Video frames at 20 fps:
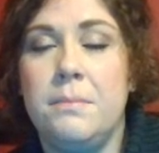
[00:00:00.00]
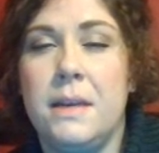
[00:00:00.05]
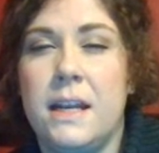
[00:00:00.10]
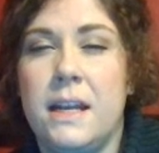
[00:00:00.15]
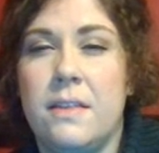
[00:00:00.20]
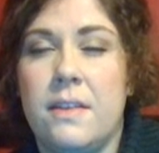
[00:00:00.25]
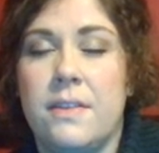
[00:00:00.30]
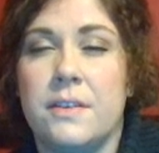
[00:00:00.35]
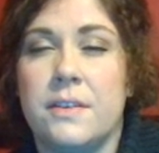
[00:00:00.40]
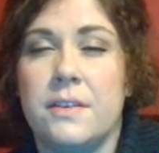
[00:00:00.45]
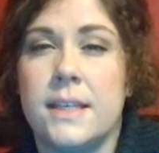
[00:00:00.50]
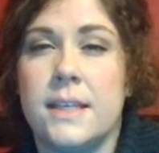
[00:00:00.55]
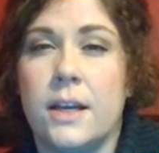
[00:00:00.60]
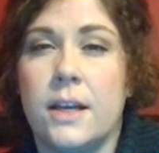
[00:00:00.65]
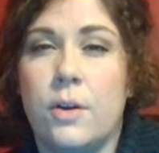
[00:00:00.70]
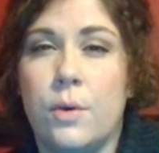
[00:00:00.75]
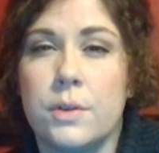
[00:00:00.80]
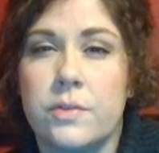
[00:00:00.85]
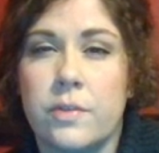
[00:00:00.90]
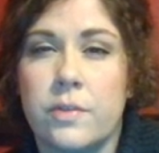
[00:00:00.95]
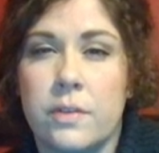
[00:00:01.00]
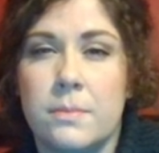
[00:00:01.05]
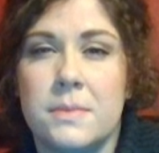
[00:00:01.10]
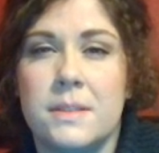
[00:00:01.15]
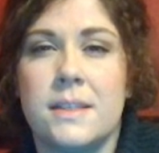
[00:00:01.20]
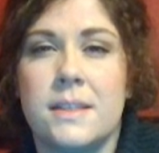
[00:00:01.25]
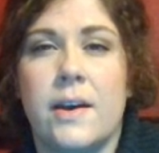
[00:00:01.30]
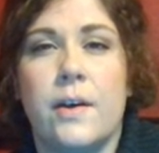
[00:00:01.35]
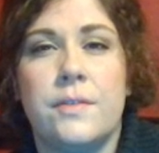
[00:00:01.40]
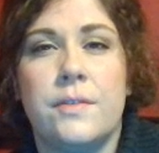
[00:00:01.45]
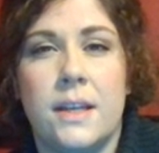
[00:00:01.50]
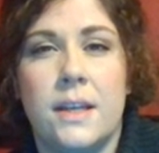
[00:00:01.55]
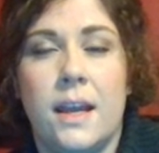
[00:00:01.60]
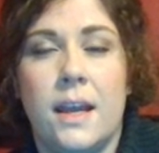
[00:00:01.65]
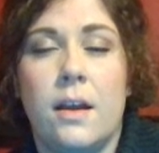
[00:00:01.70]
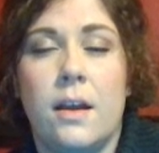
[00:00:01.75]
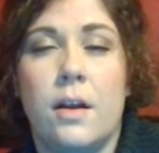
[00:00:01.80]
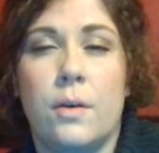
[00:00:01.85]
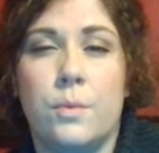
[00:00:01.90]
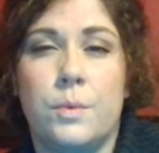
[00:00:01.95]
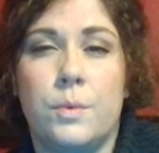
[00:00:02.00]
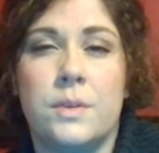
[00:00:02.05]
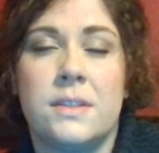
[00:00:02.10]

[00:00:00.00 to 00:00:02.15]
meaning that they'll set goals for themselves and